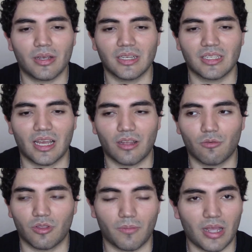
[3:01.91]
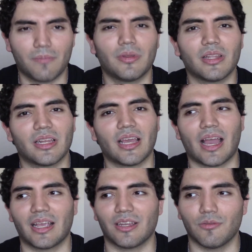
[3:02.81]
Because with my ability,
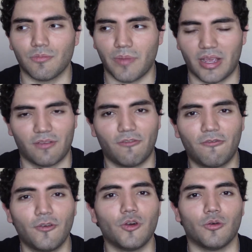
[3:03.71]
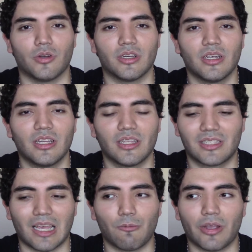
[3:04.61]
I can make food. The
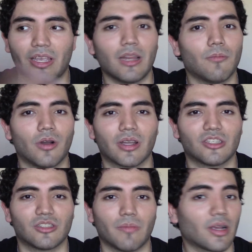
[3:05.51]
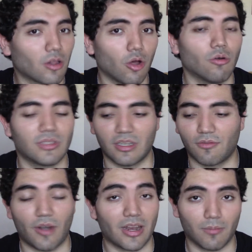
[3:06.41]
same way Kinemon can just make clothes out
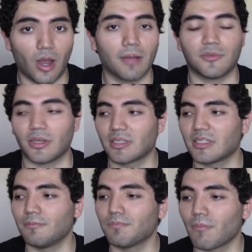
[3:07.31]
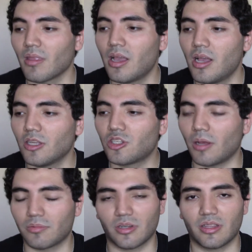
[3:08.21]
of random objects." So
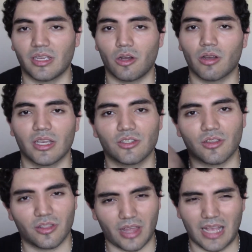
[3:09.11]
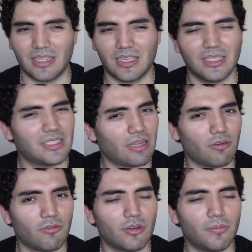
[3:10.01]
I'm starting to think, okay, so that's his
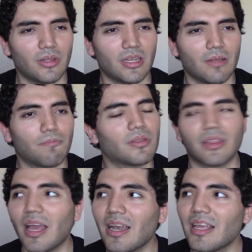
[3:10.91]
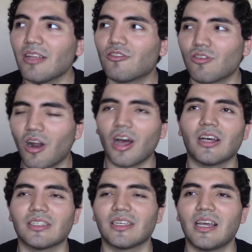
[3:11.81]
devil fruit ability. But then he
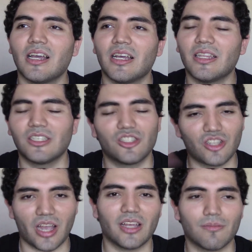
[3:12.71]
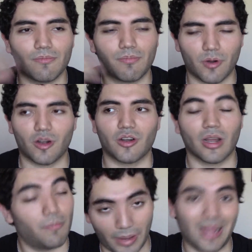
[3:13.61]
draws this giant bird,
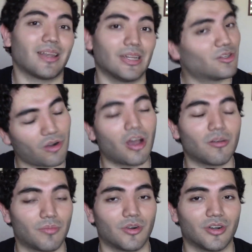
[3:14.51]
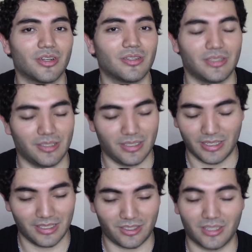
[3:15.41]
a badly drawn bird. He
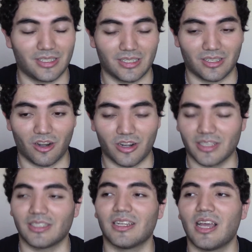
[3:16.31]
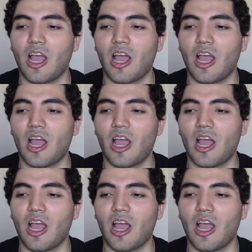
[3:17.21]
sucks as an artist.